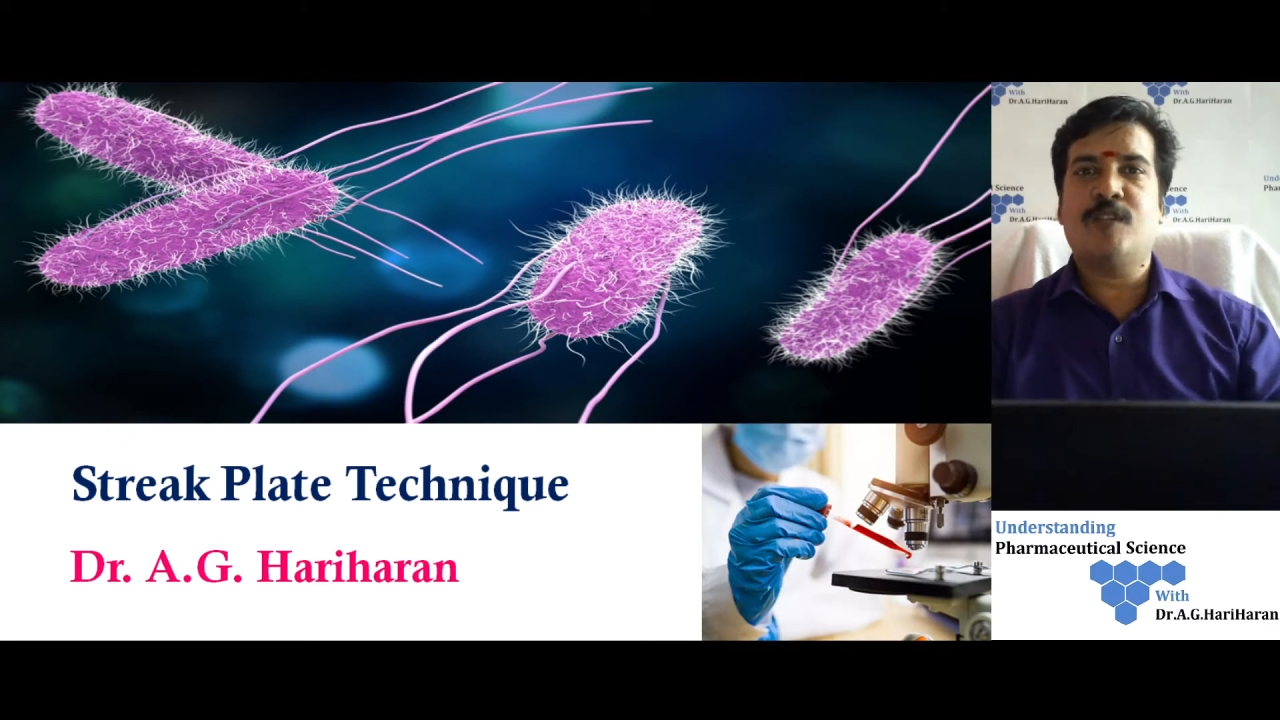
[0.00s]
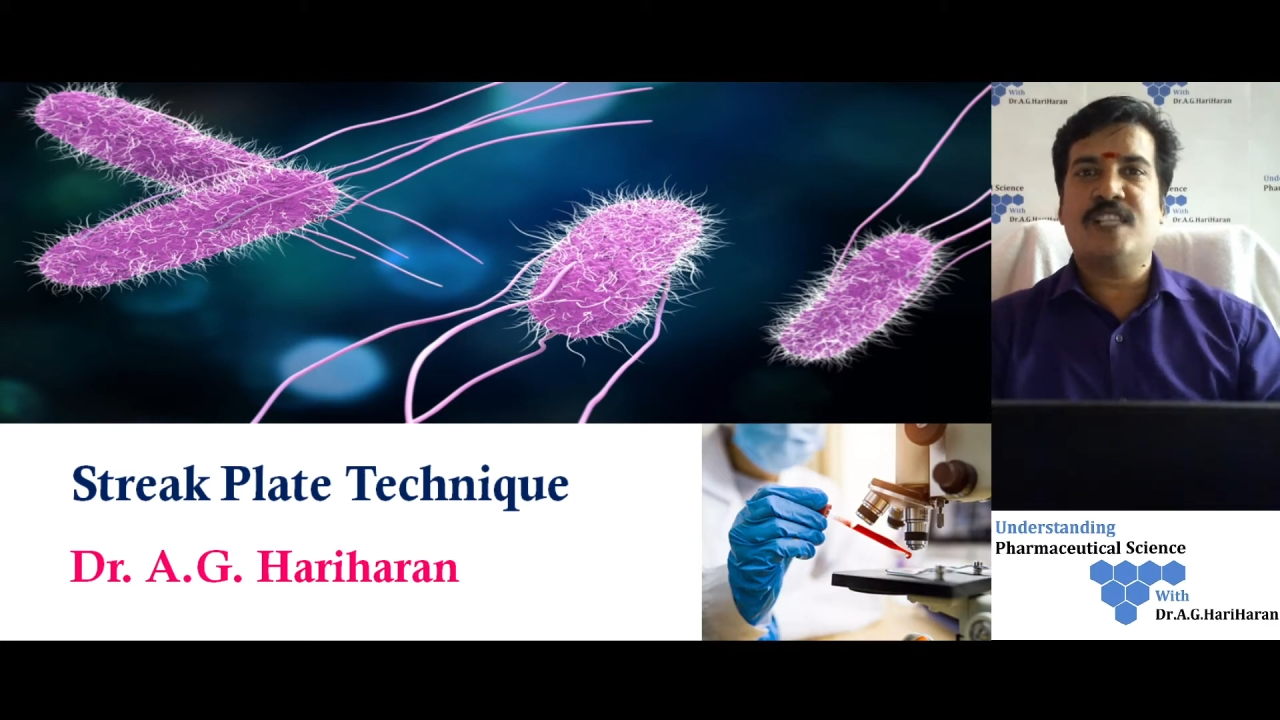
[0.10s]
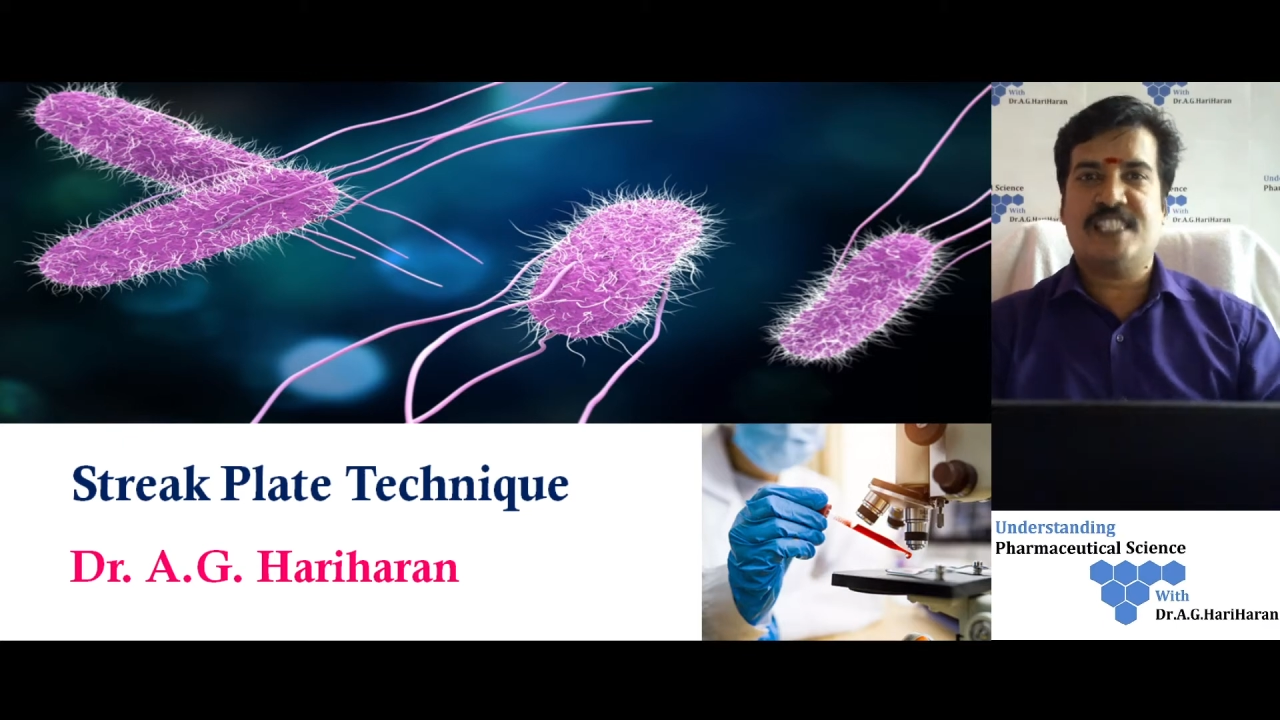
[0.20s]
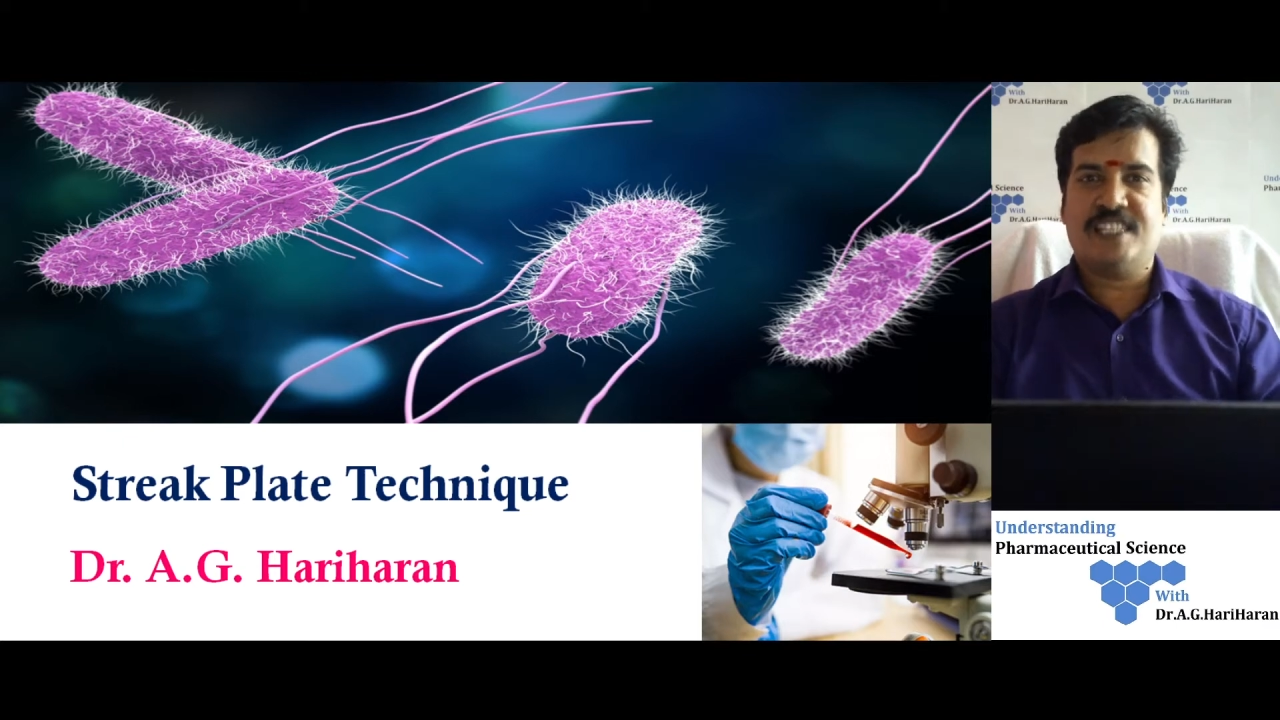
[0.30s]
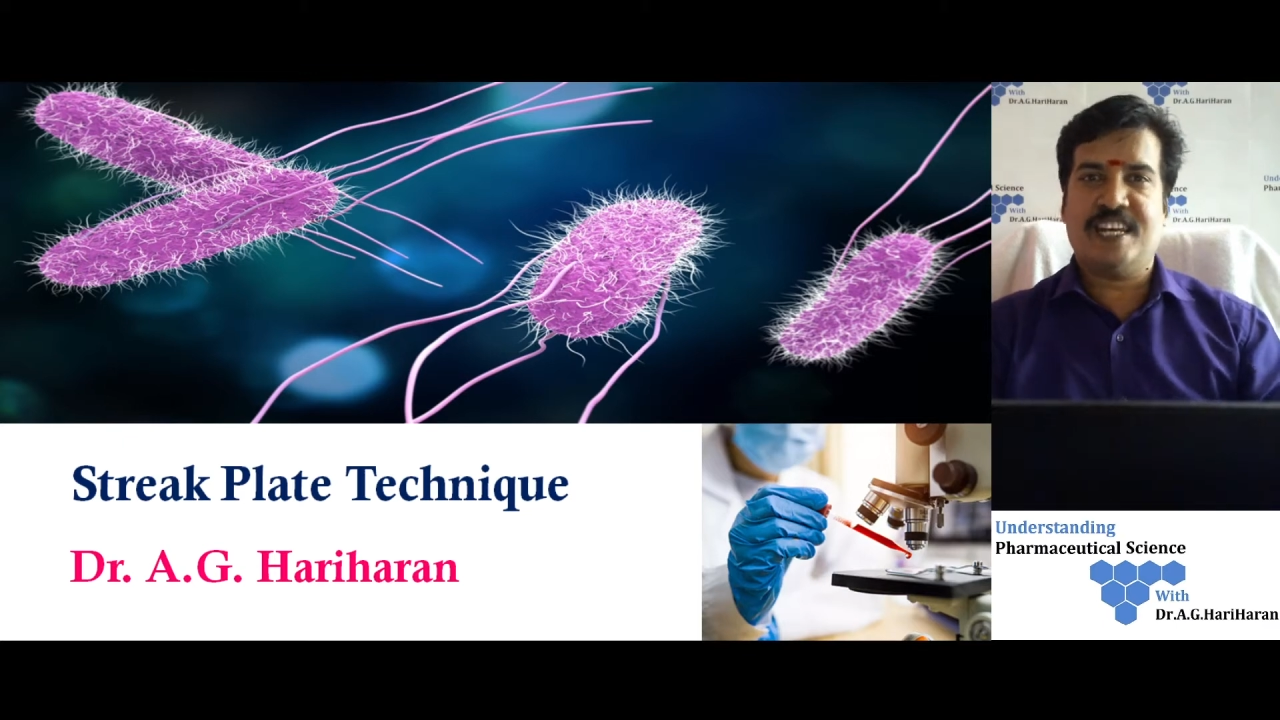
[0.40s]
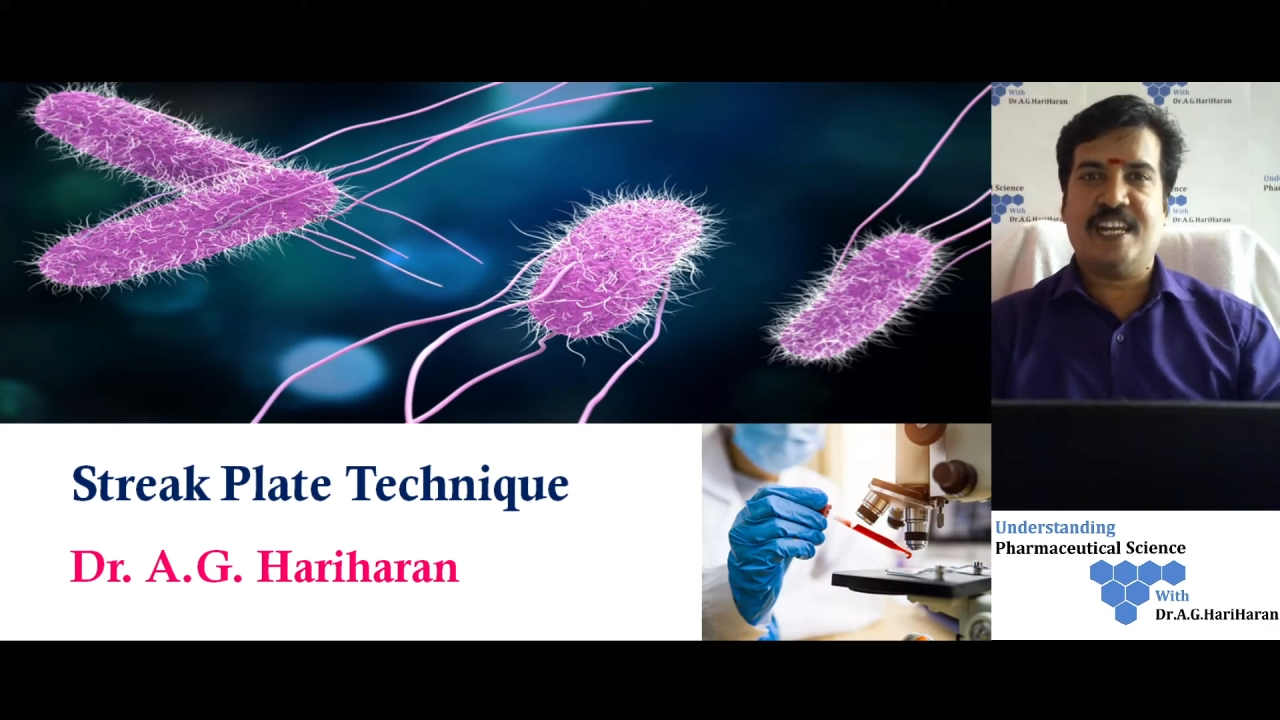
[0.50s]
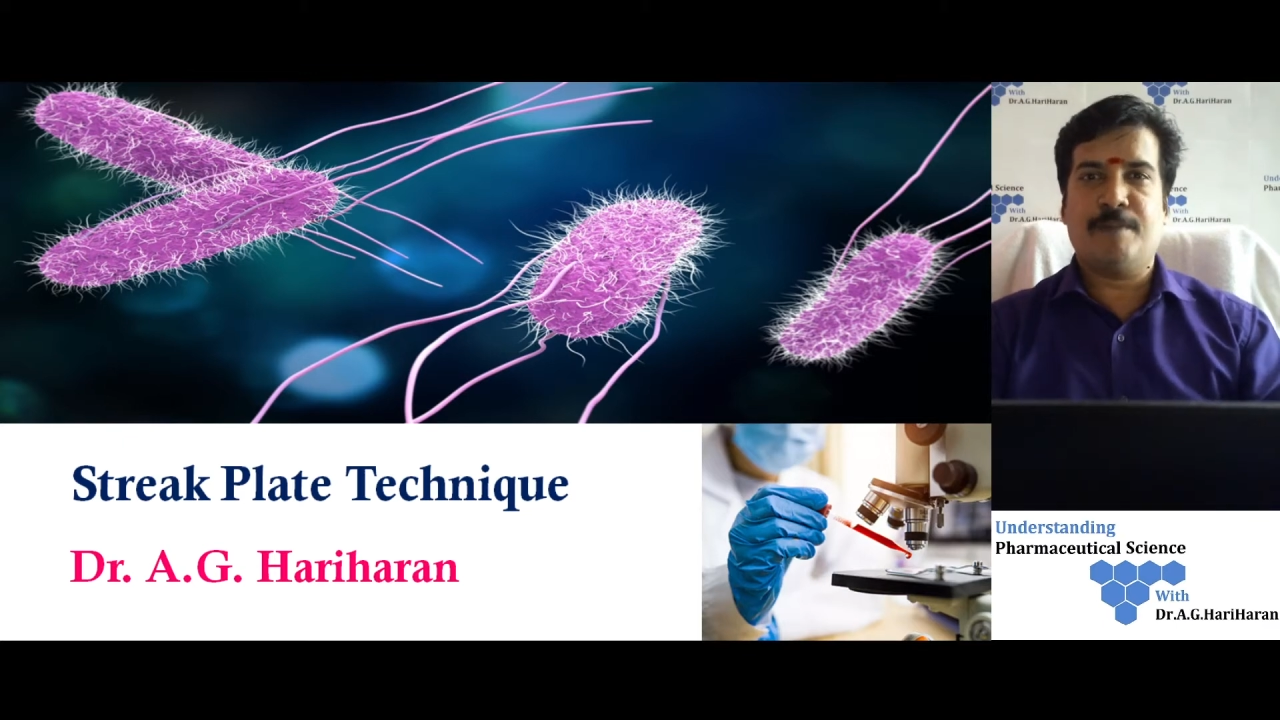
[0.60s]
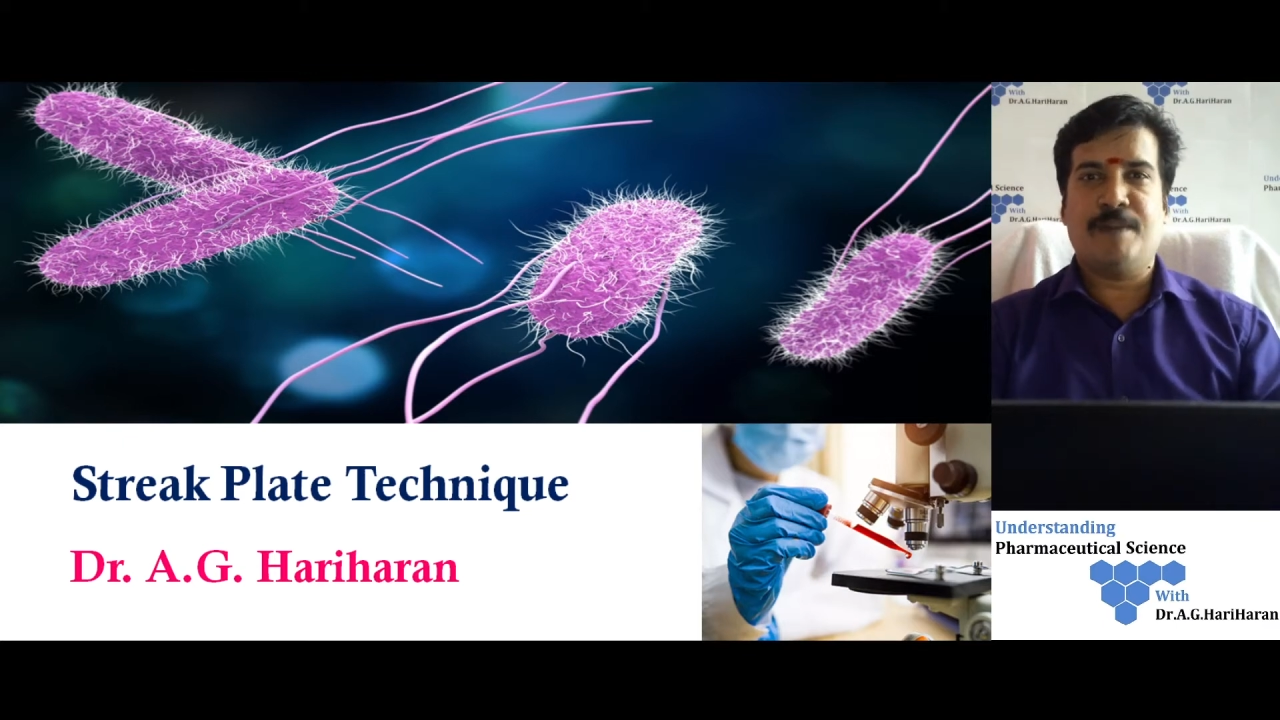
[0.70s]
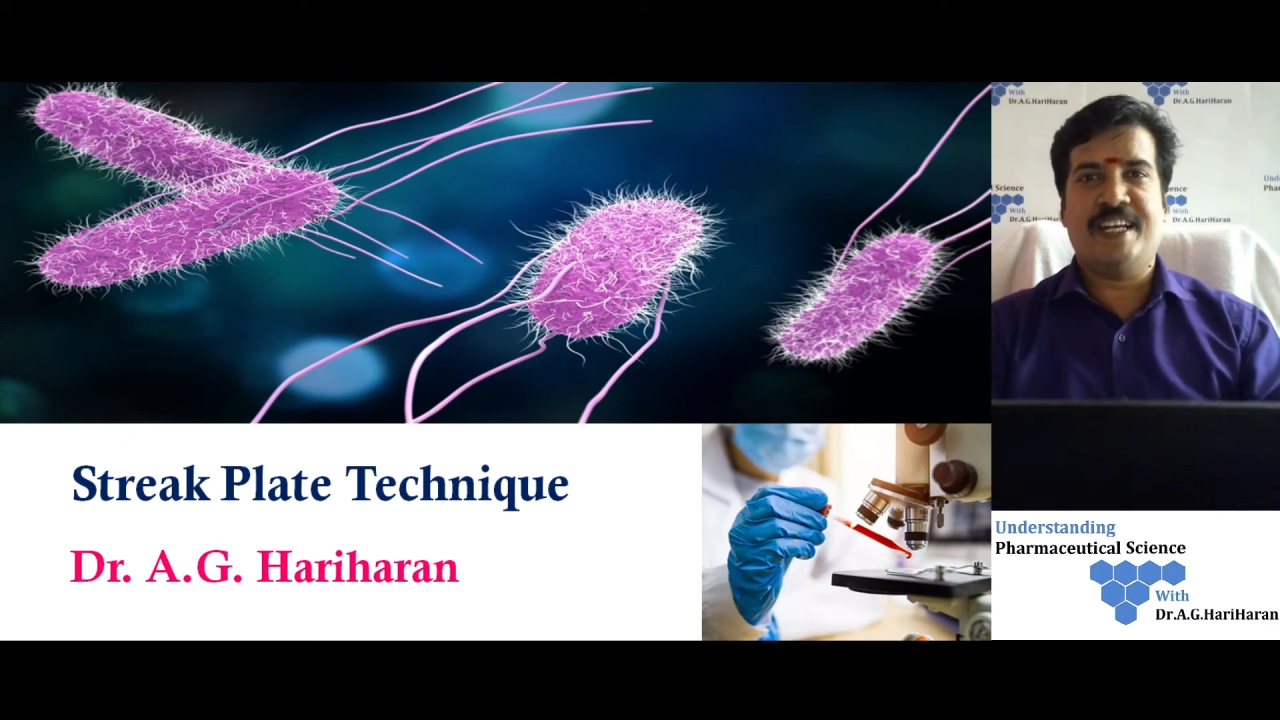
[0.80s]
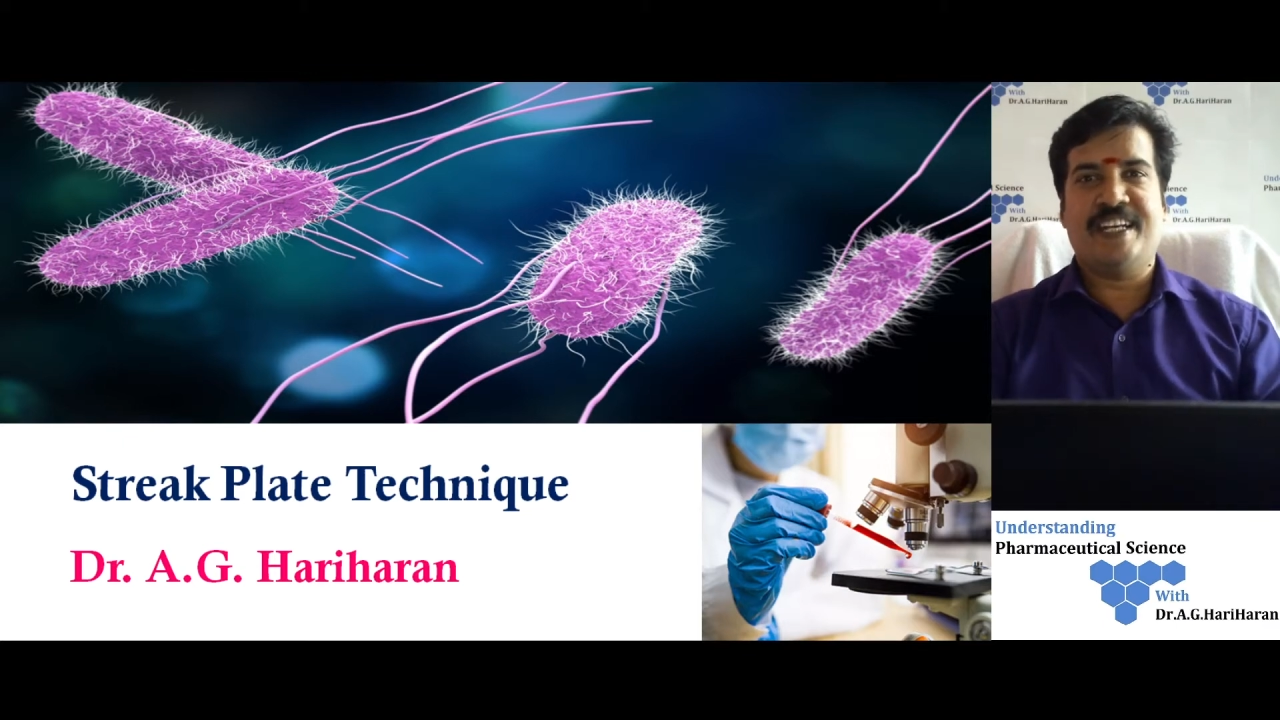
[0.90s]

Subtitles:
the streak plate